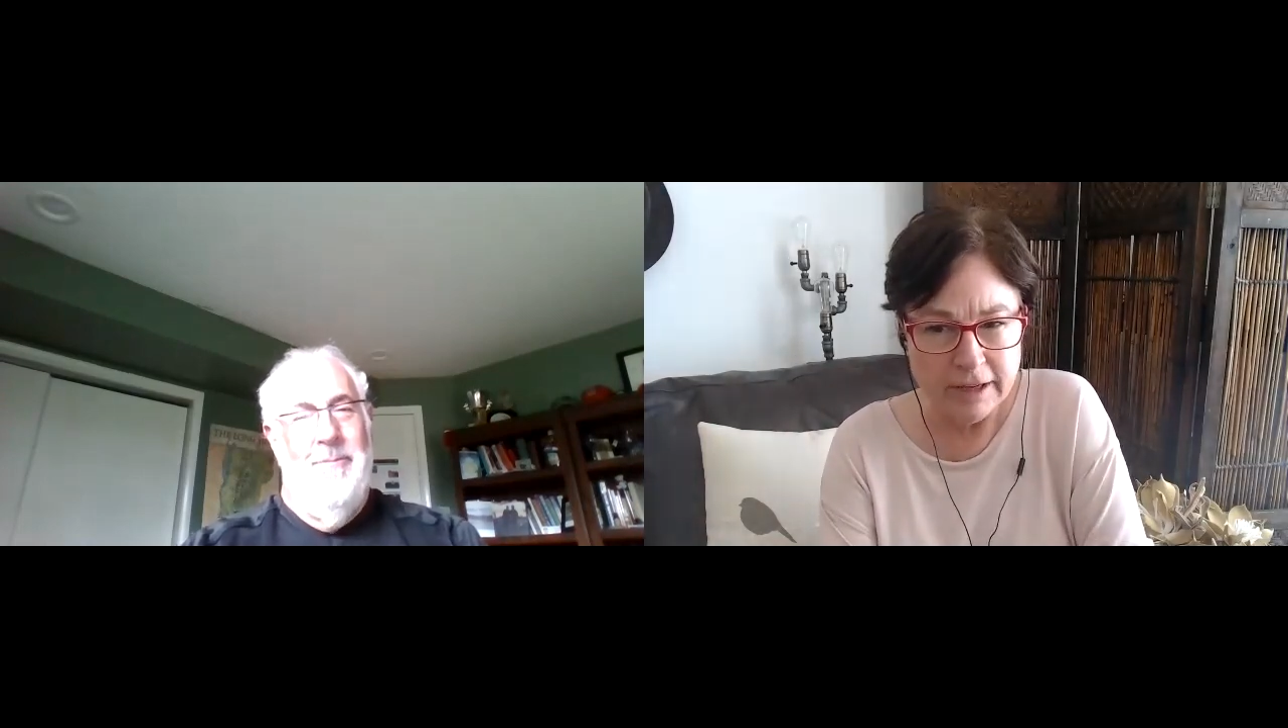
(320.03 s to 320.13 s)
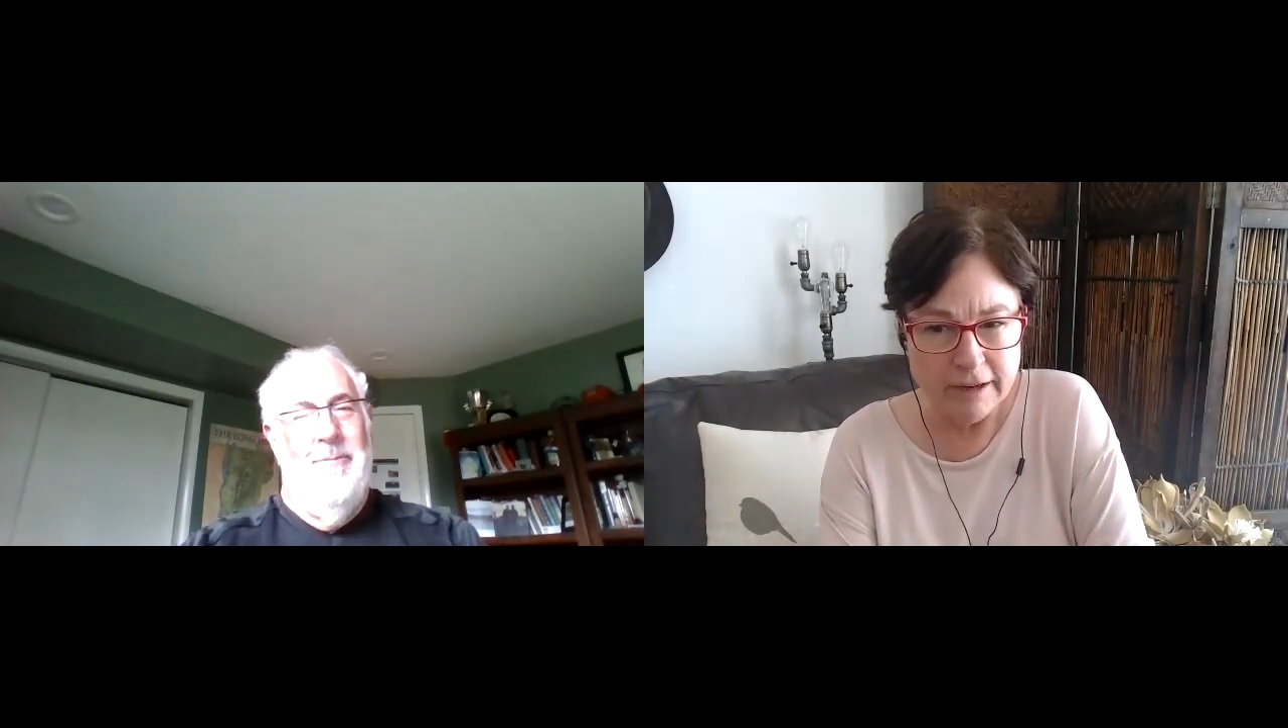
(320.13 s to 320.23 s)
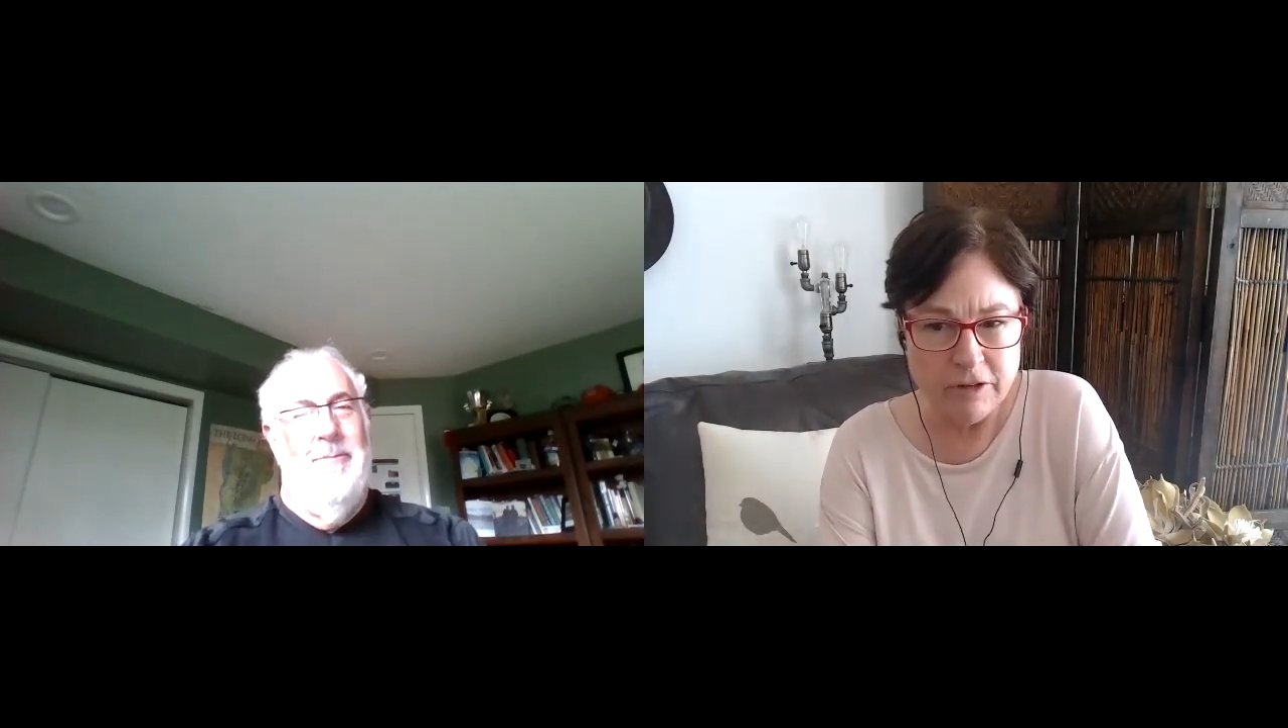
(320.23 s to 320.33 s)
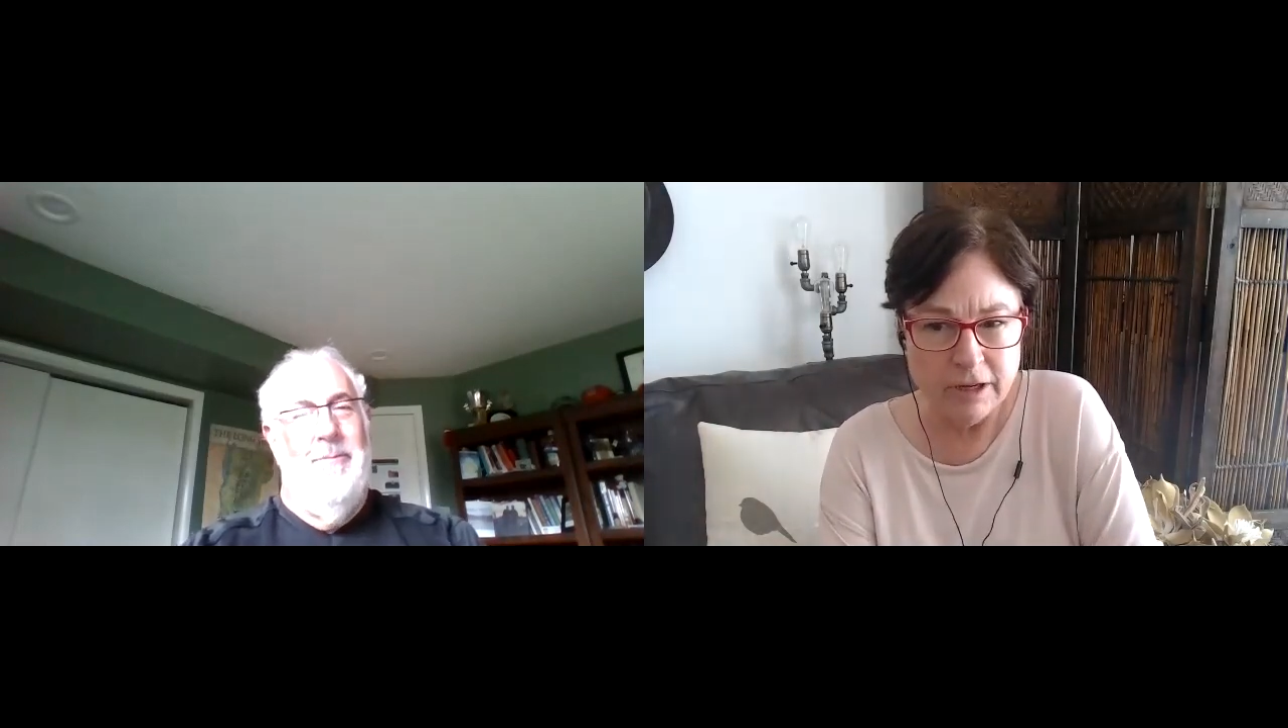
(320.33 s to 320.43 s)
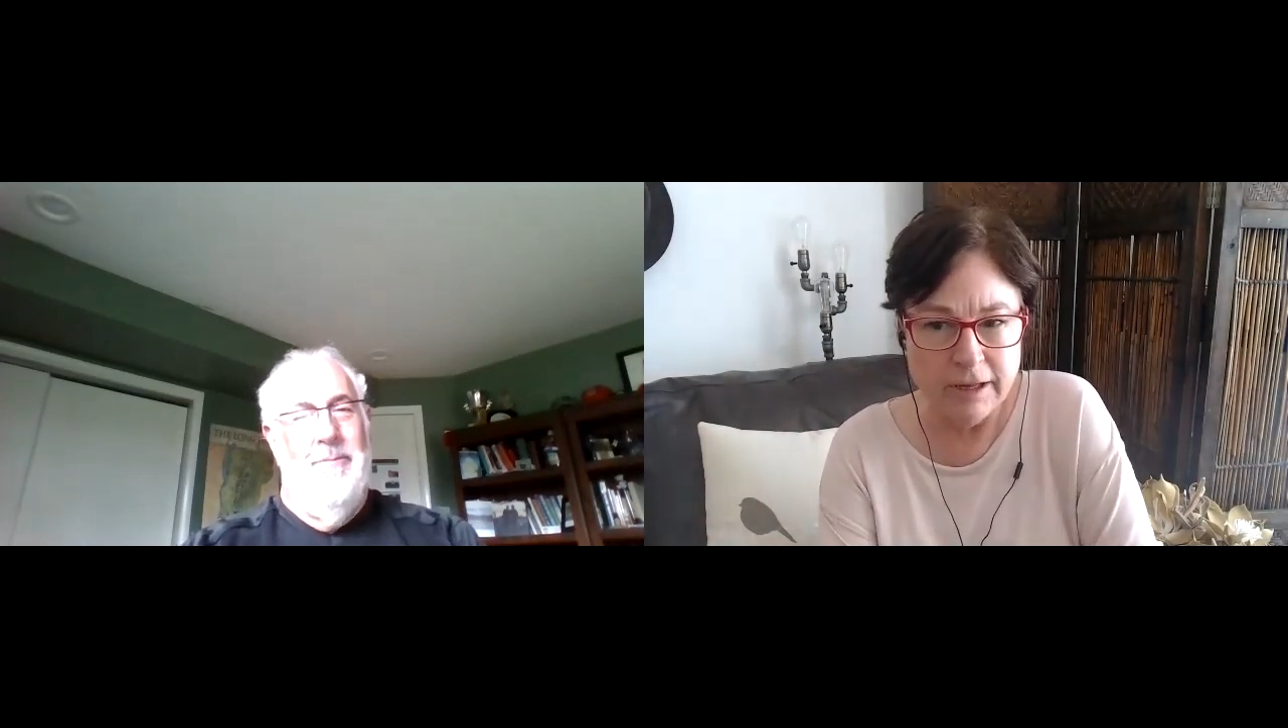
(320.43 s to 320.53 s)

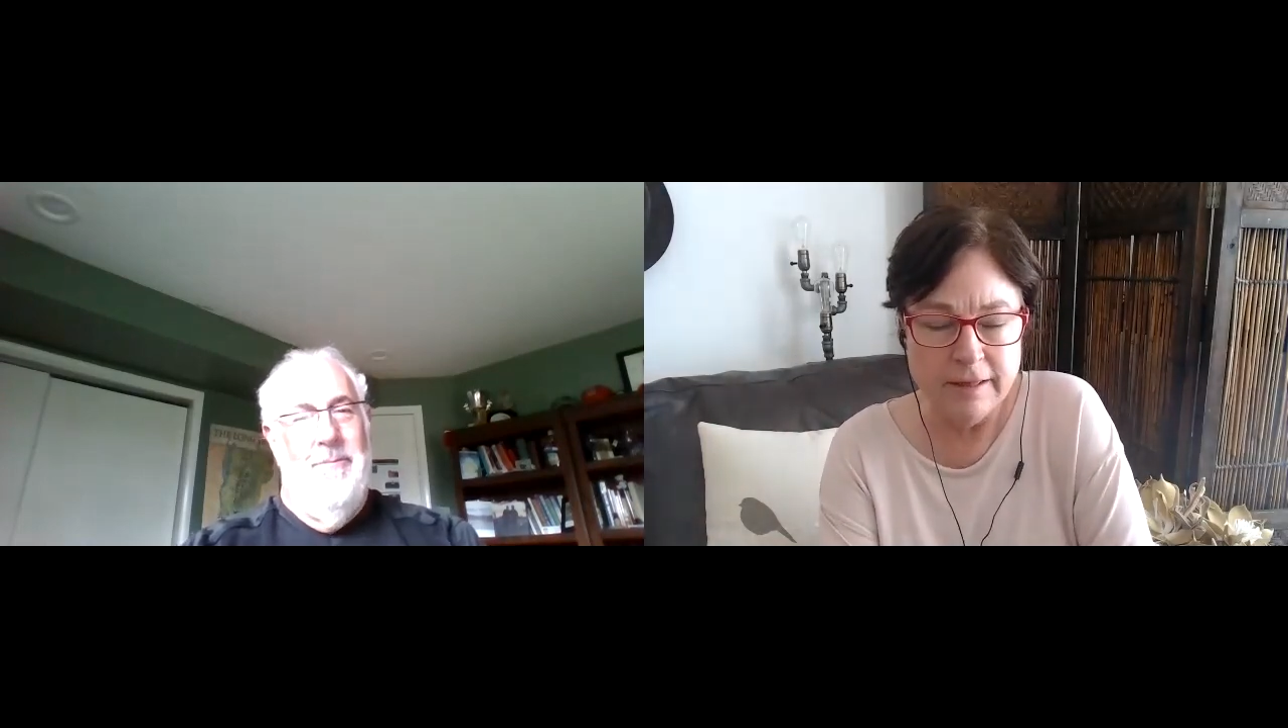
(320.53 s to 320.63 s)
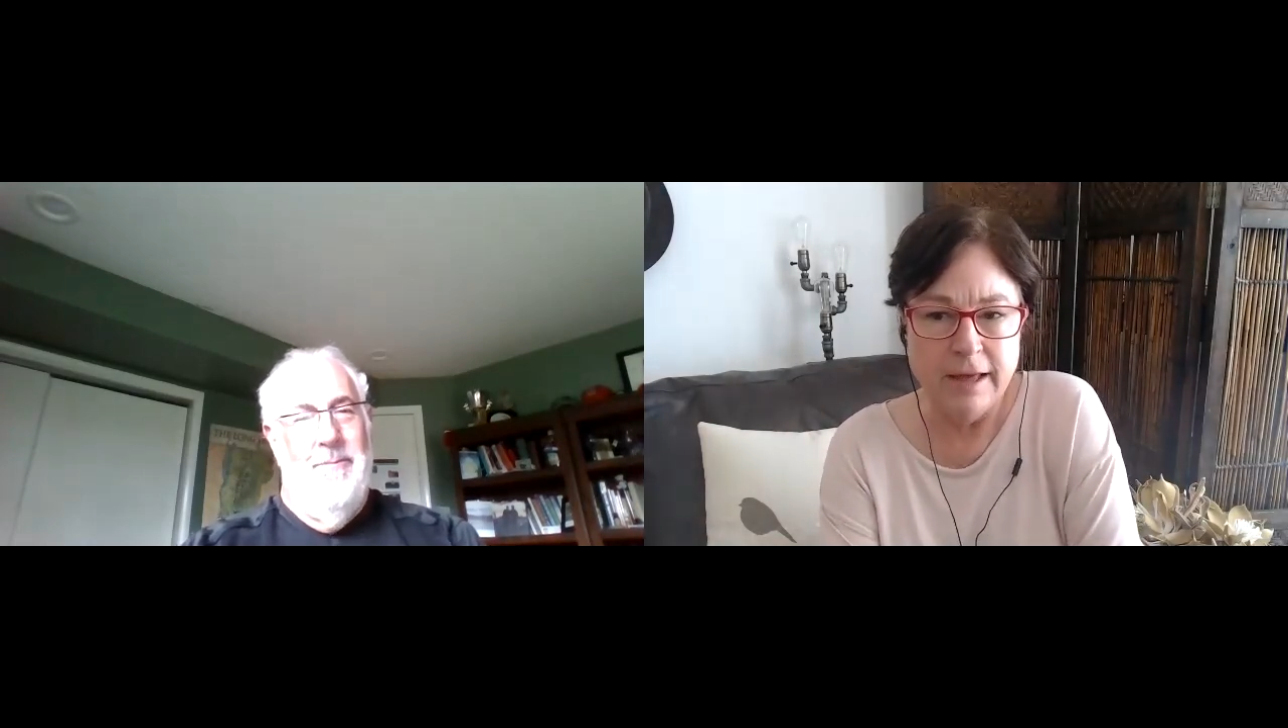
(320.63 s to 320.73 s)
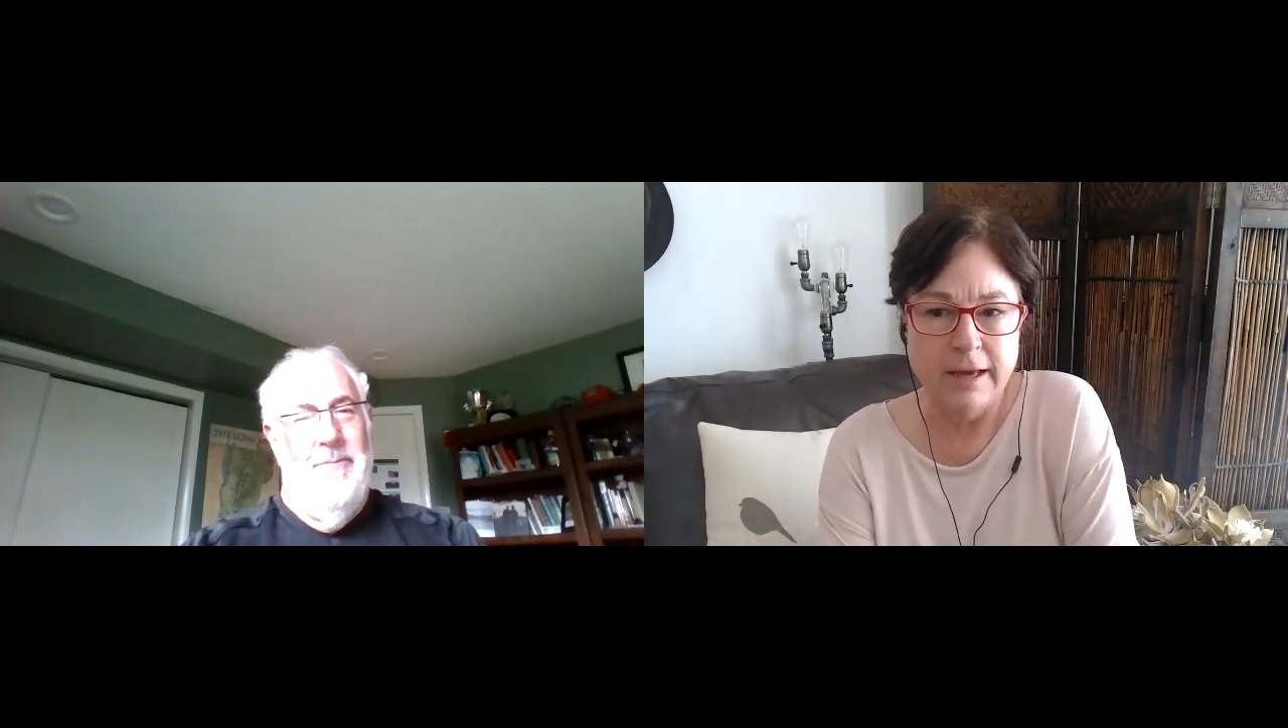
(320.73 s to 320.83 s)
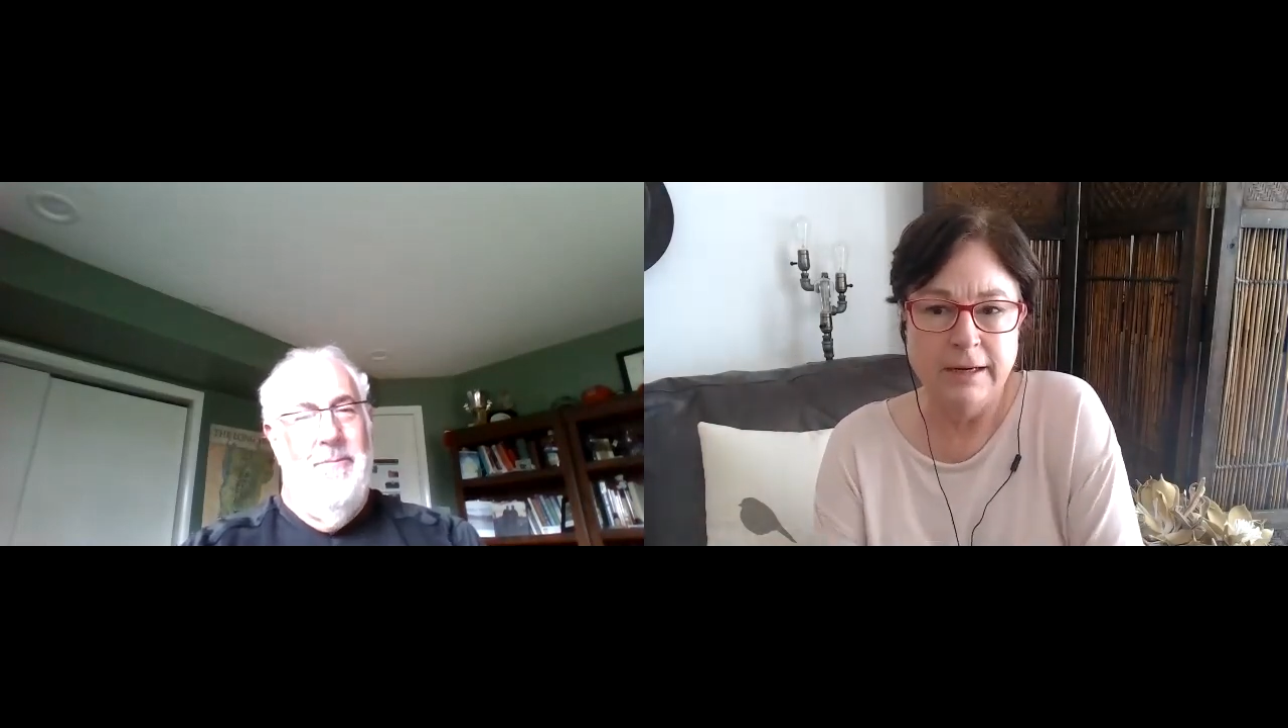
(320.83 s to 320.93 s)
they've done that